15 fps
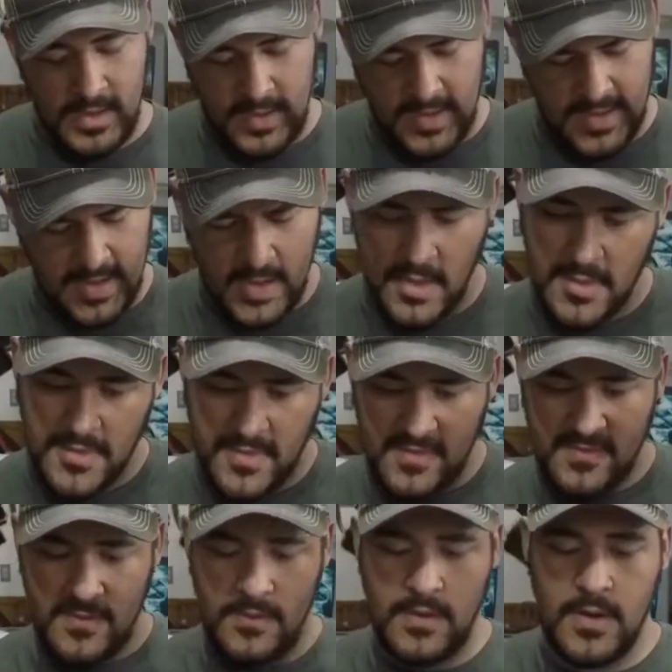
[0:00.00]
And another thing
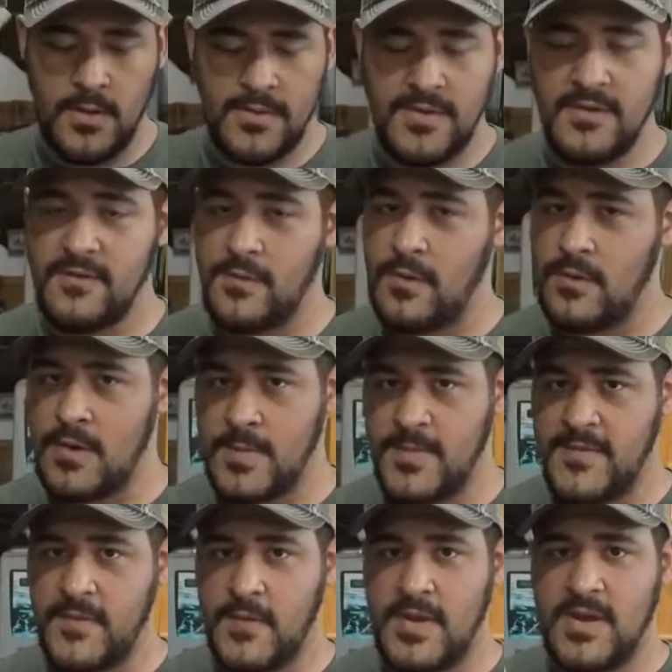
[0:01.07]
too, to go with this real quick
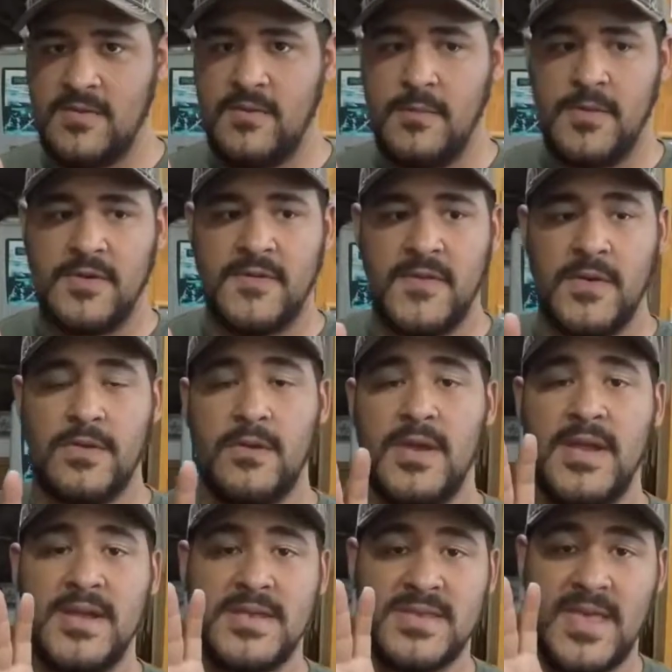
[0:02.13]
before we get too much further,
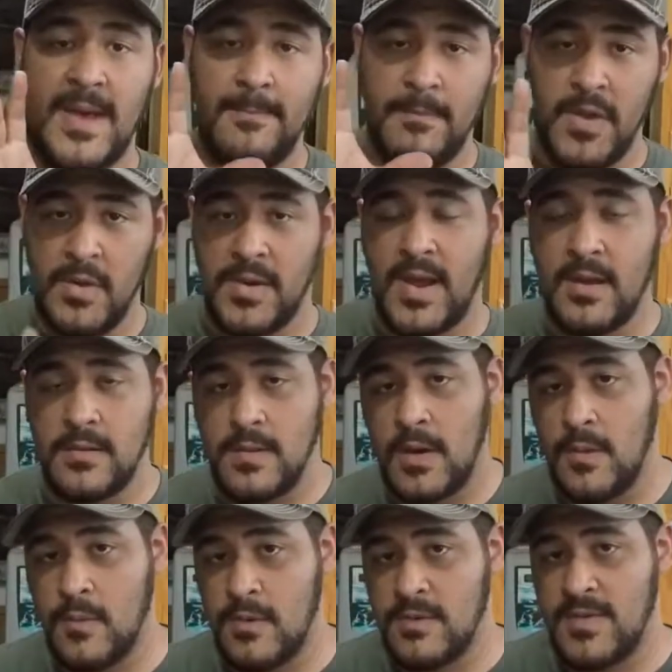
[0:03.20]
is that milled out
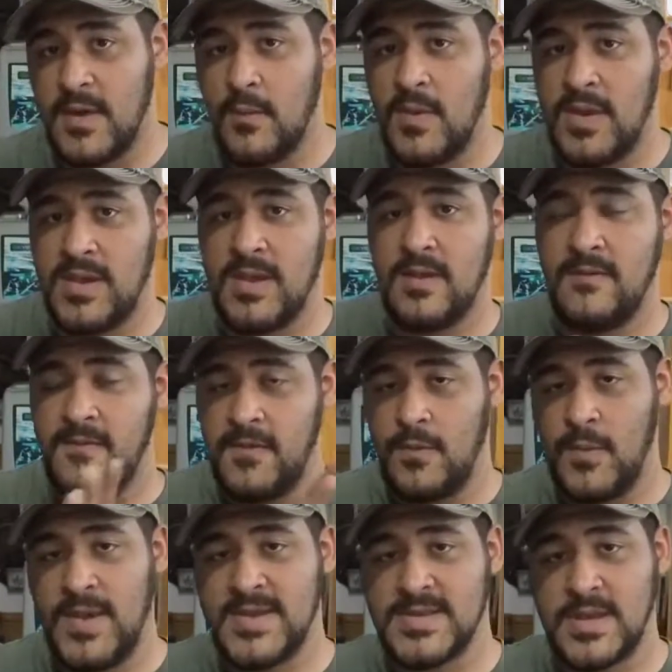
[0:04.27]
lower that we did a few
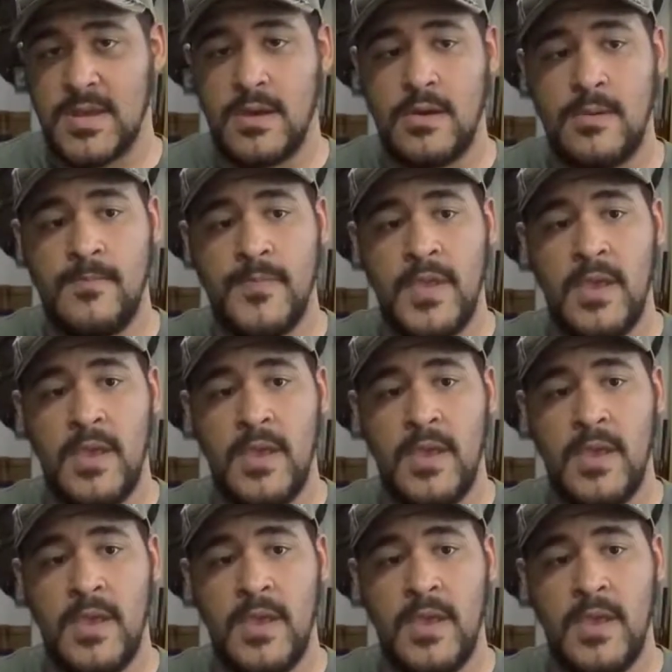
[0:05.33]
weeks ago.